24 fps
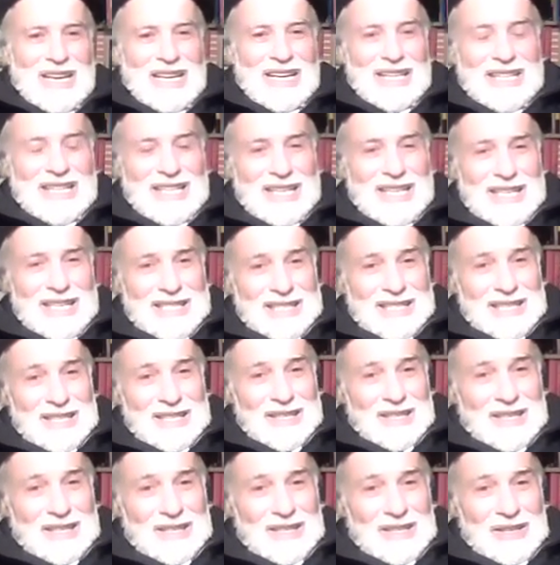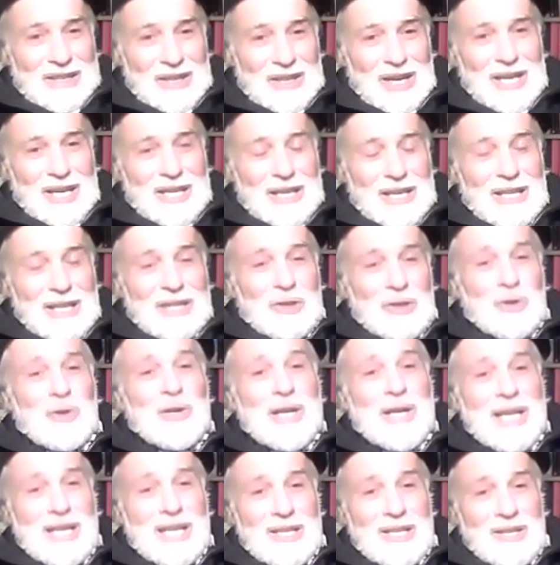These 90
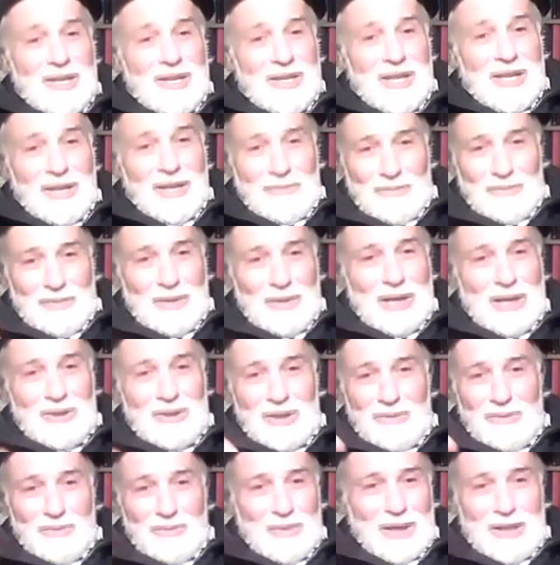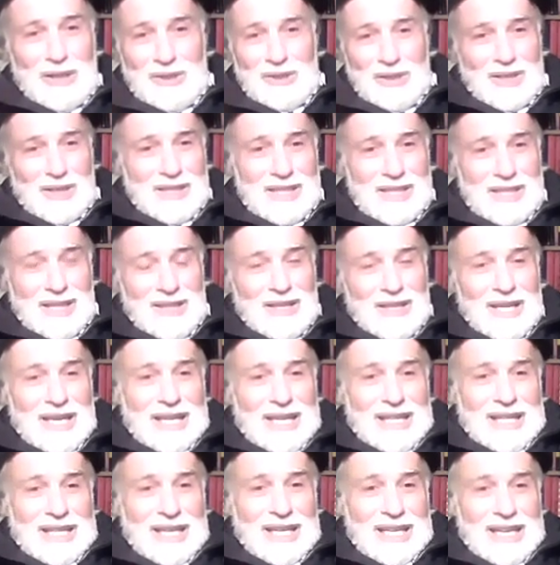trillion, not million, billion cells,
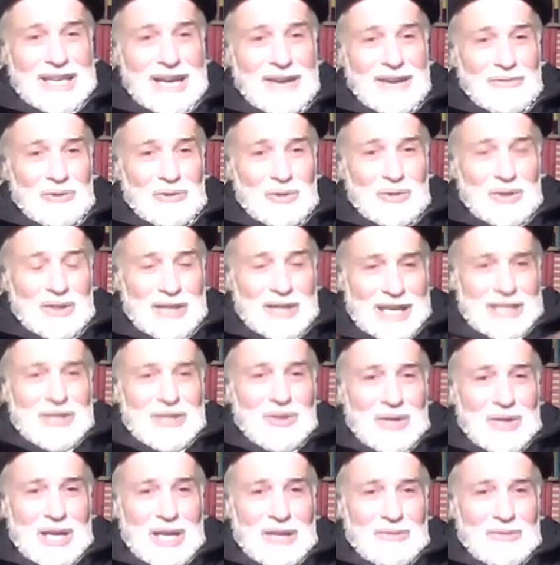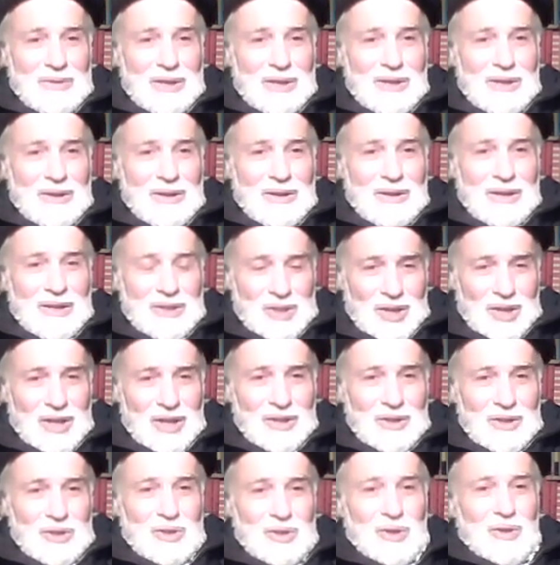they have to resonate with each
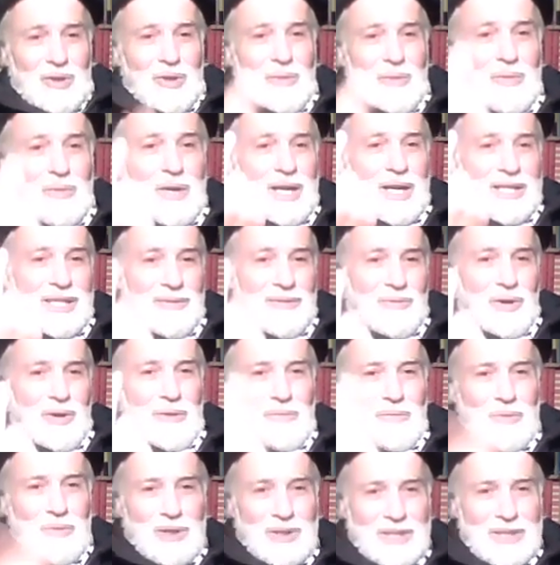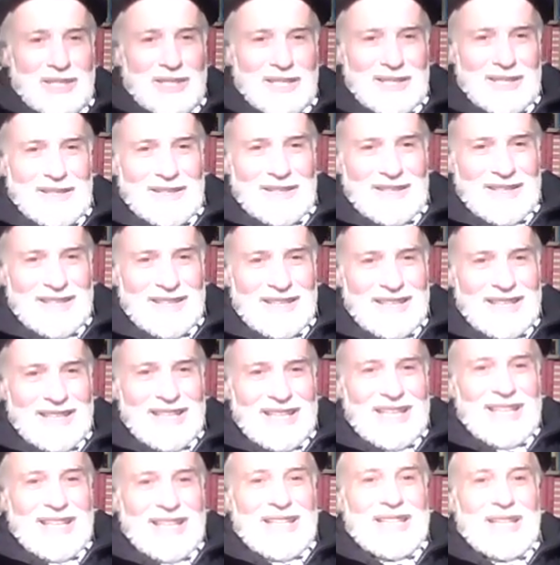other, so you be as a one person.
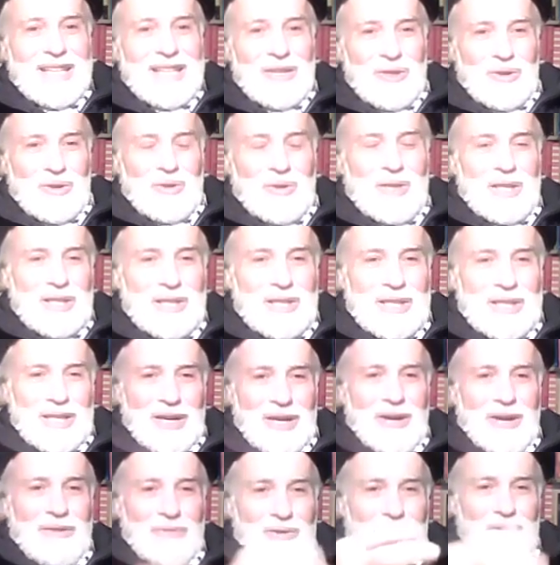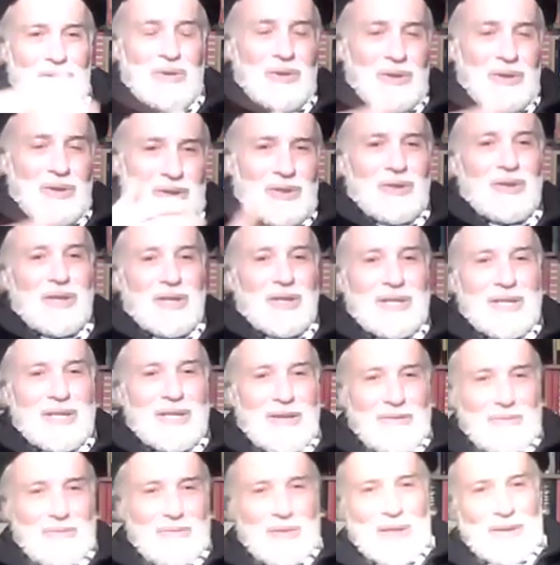The unity of you or unity
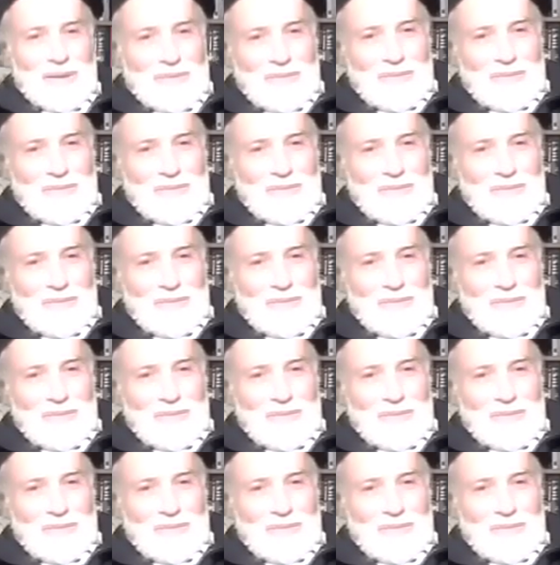of me.